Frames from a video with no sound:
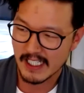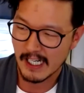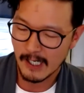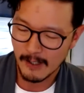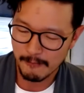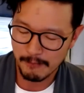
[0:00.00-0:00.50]

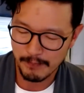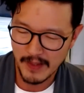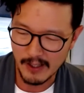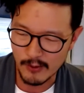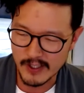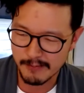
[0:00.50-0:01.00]
Um,
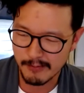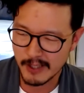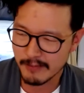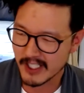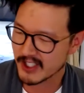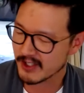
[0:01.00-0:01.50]
it was pretty
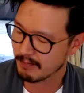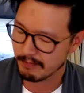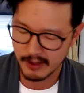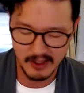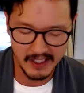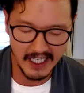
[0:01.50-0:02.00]
much
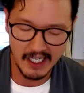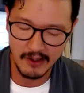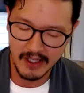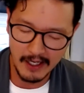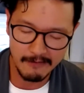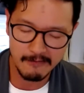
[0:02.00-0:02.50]
pulling out
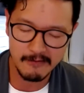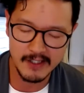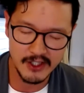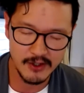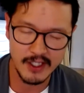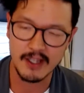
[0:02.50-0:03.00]
every
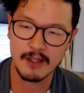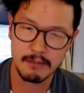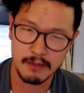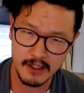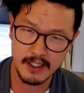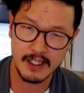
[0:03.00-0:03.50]
trick in the
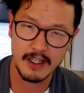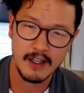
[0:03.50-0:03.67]
book,